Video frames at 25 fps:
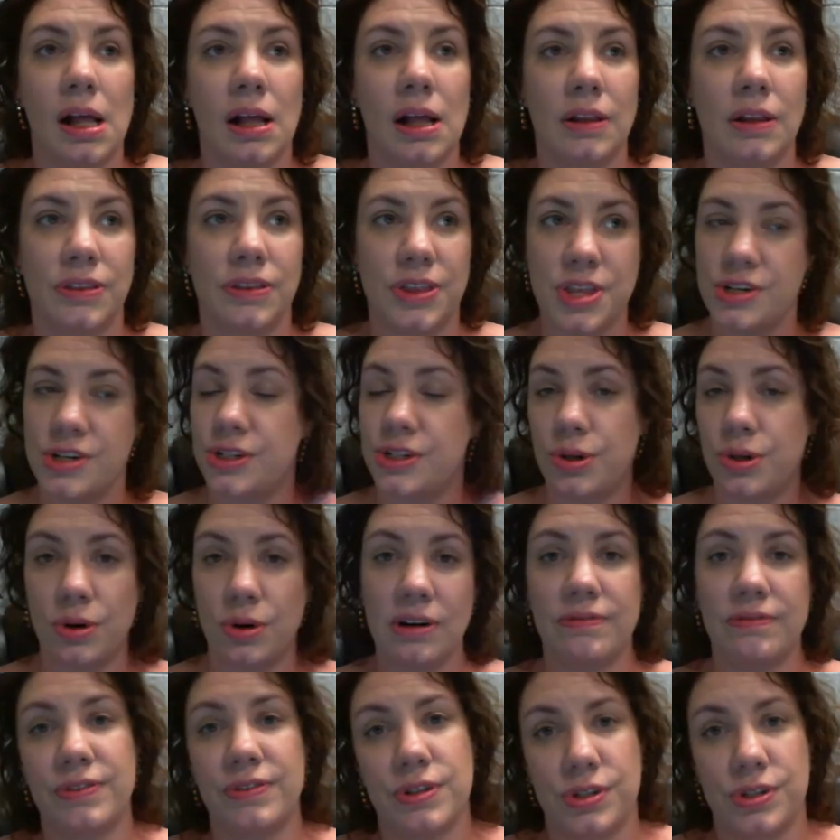the
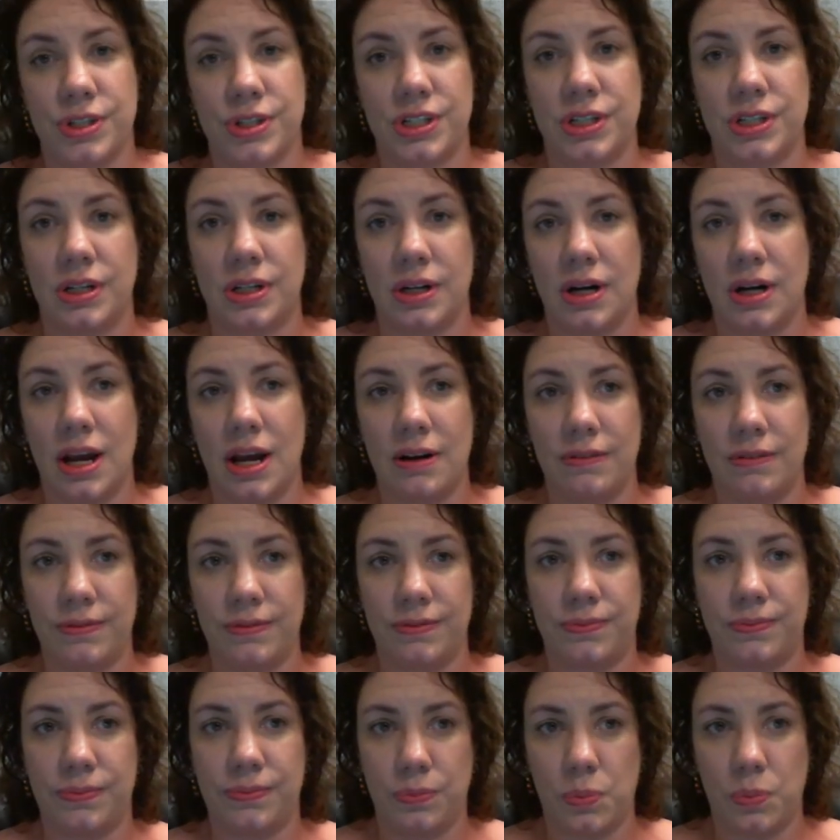short version of
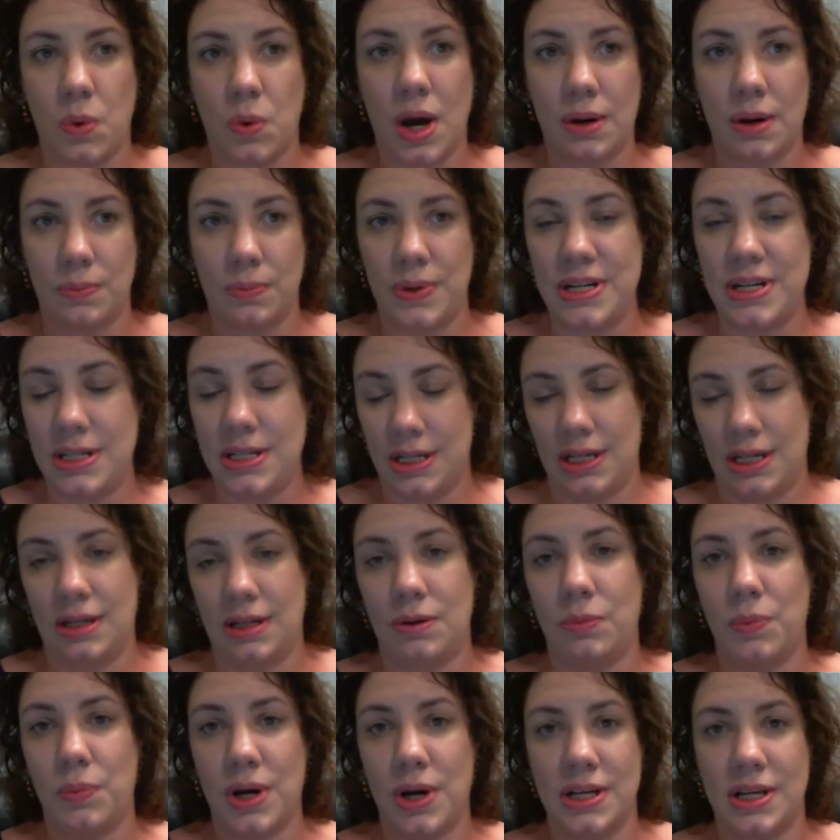what we
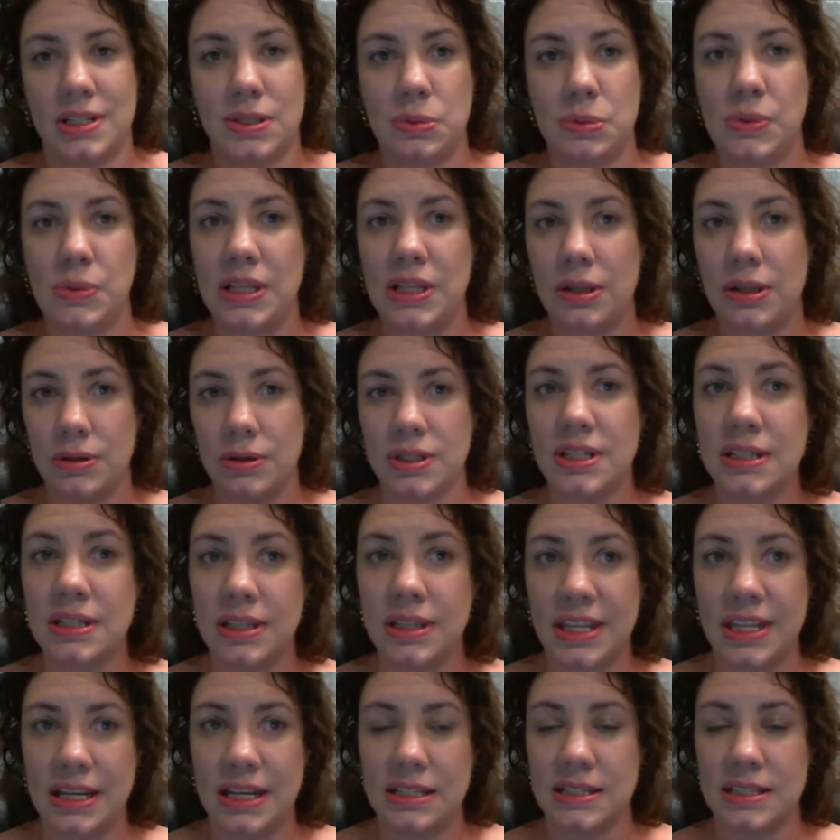did was we looked at
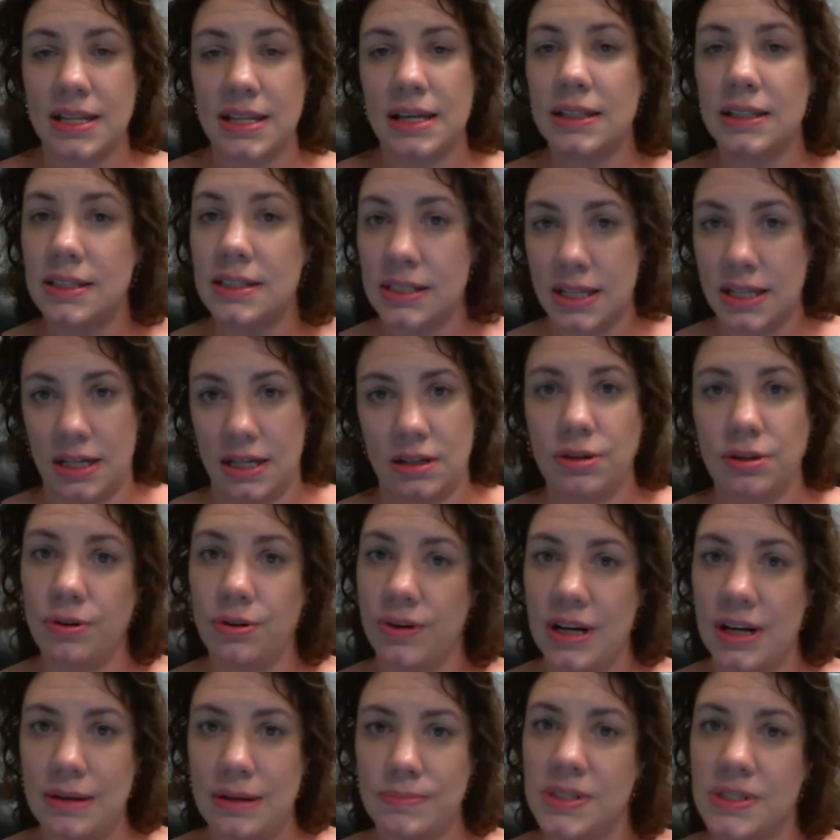things like skin
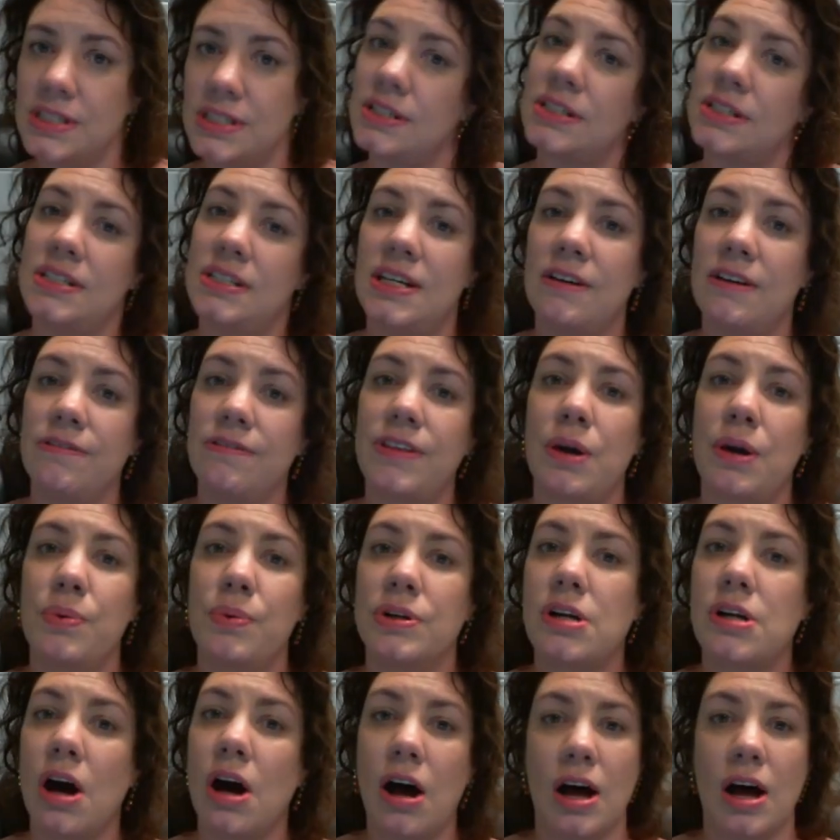creams to see if they would
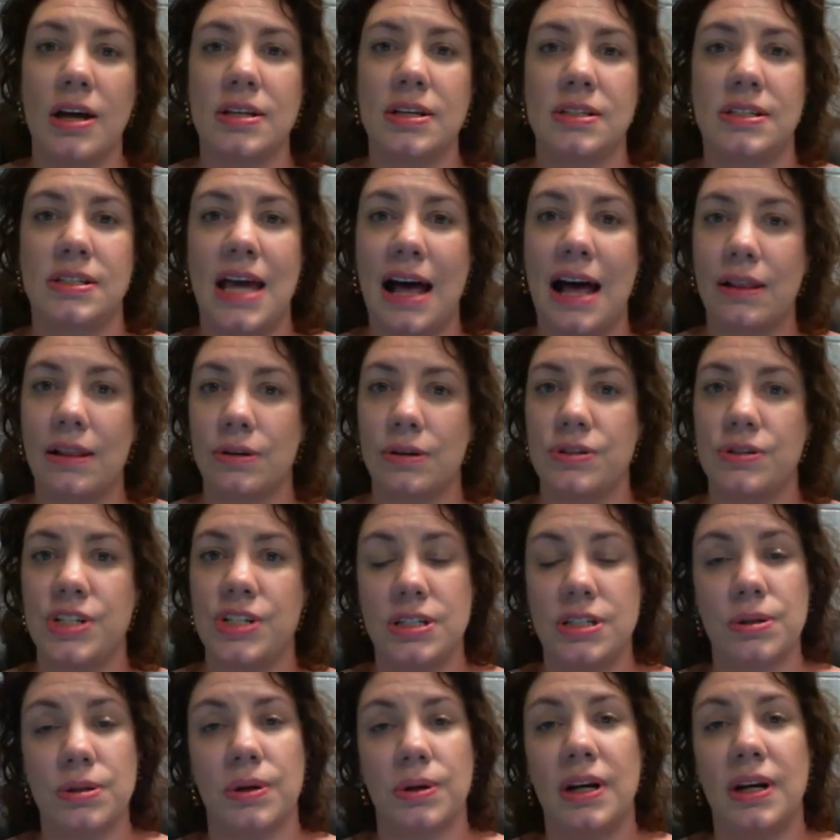cause
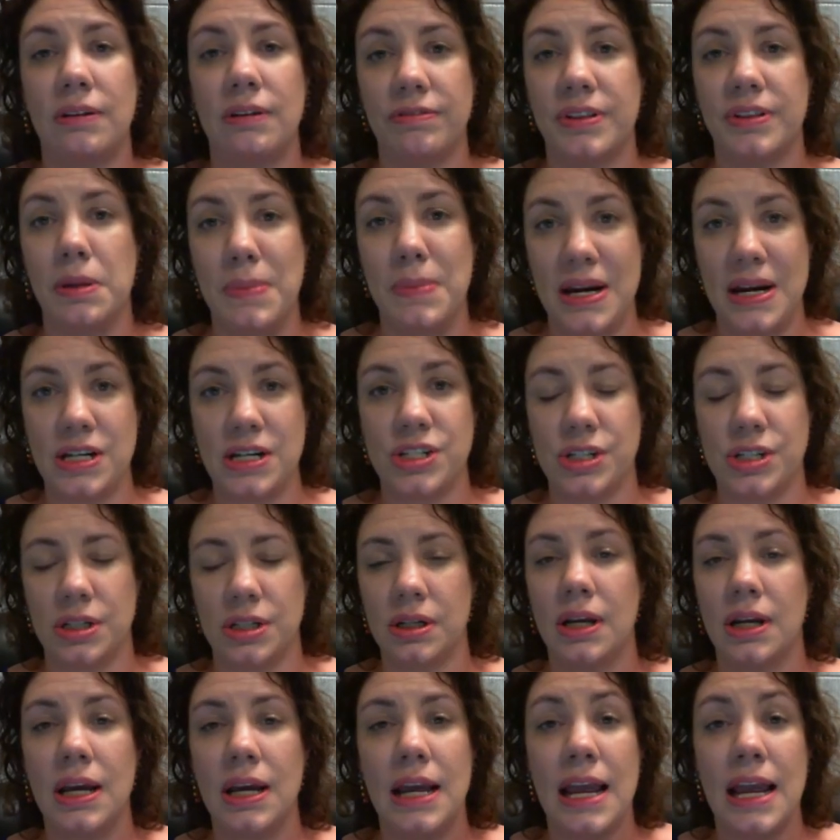allergies or inflammation.
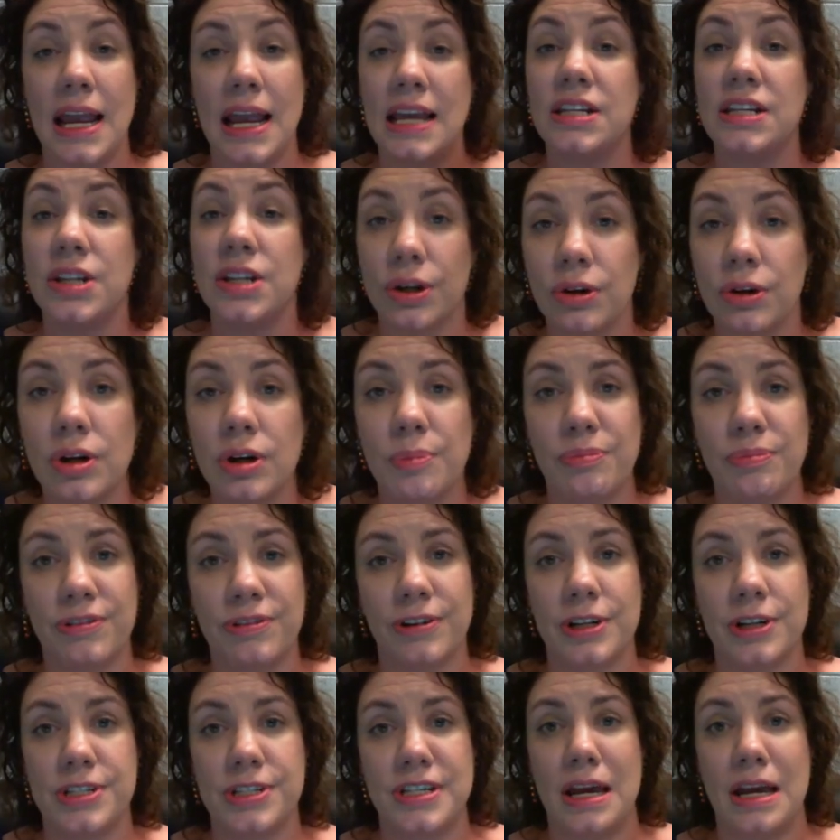In Europe, for
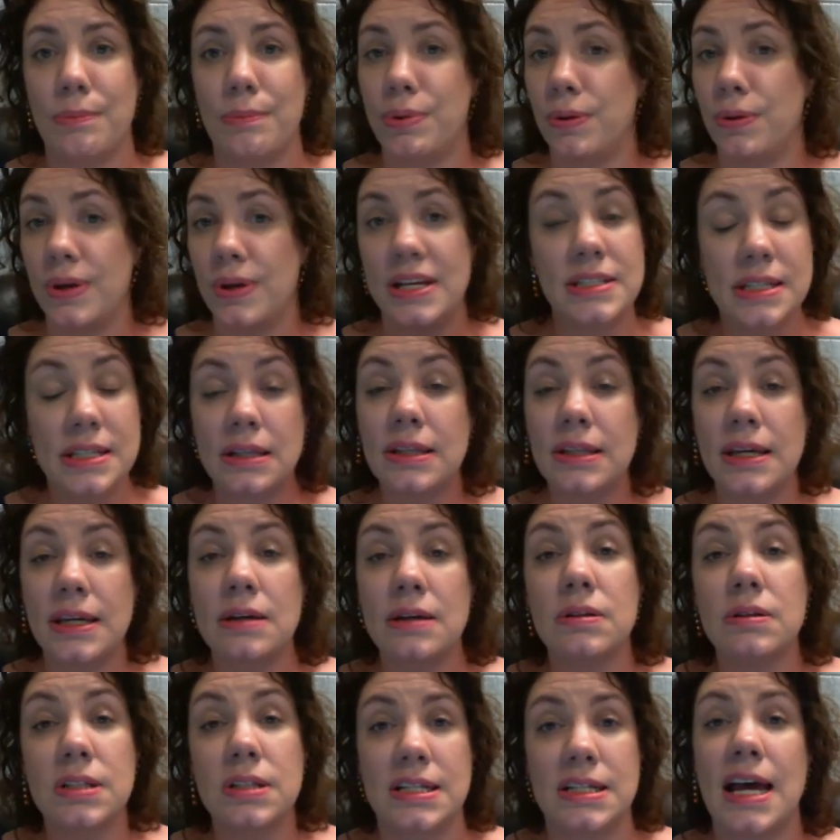example, it's
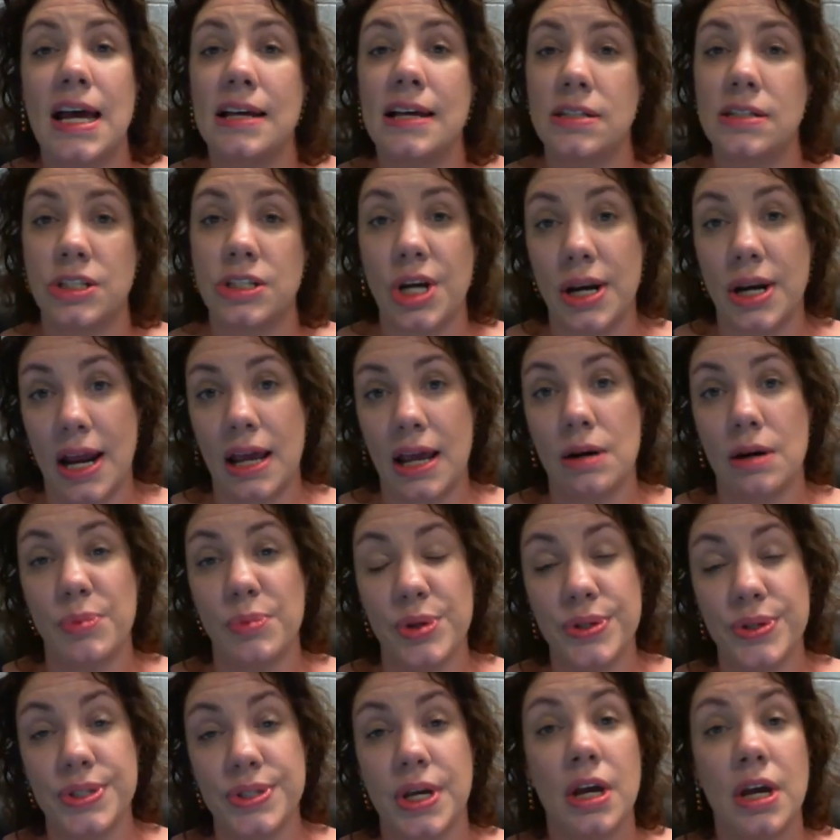illegal to test on animals.